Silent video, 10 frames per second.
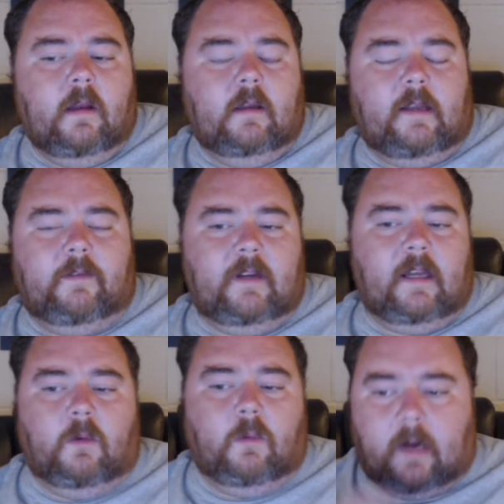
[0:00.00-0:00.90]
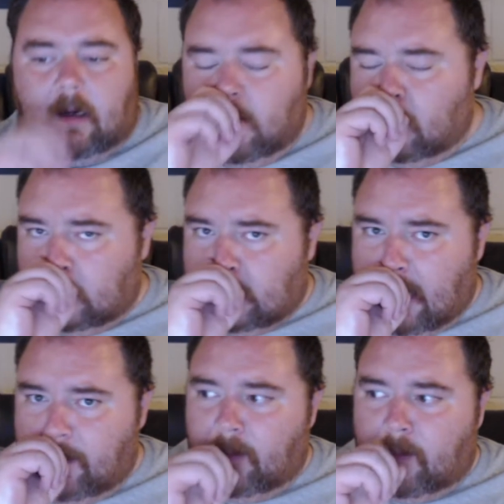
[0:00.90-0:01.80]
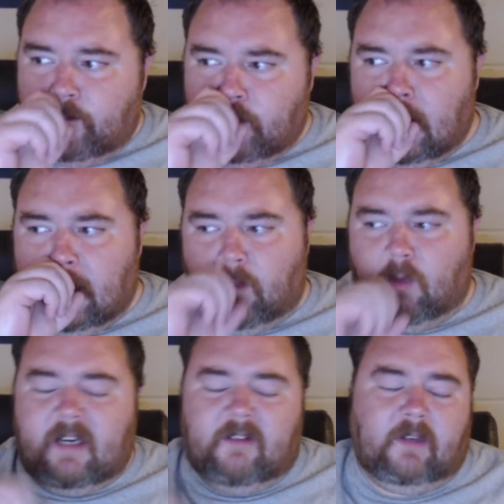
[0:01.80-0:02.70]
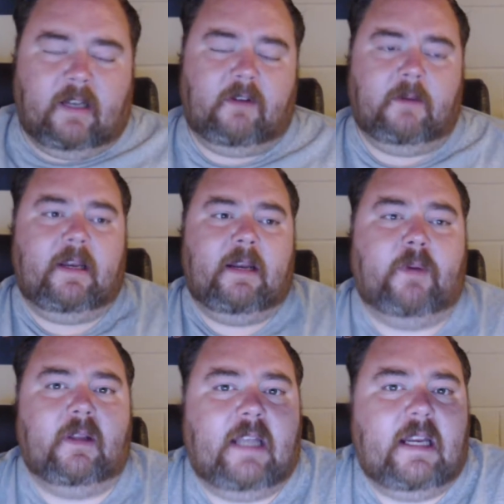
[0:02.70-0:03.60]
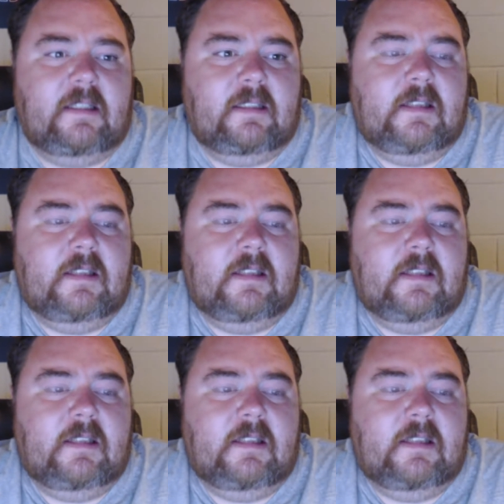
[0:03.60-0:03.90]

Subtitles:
definitely on the wood. I don't know what type of, like, woody flavor I'm getting, but that's